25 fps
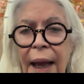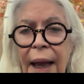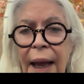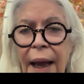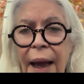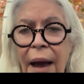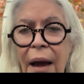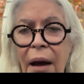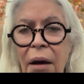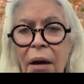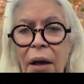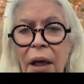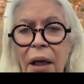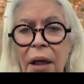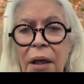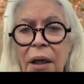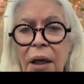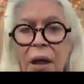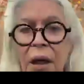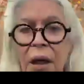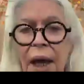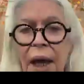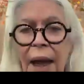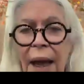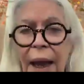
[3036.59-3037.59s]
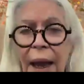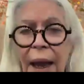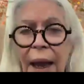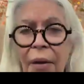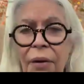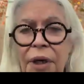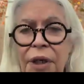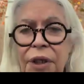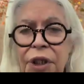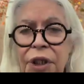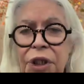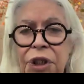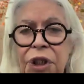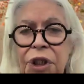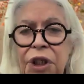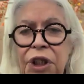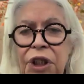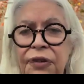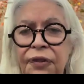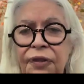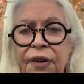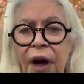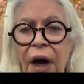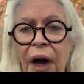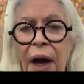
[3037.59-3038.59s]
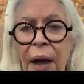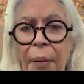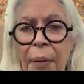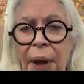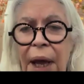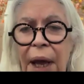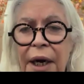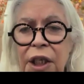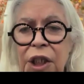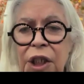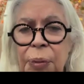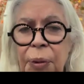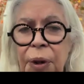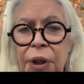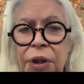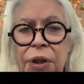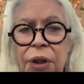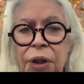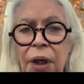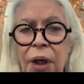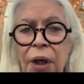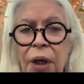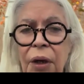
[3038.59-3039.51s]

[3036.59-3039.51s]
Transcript: How Indigenous Fire Management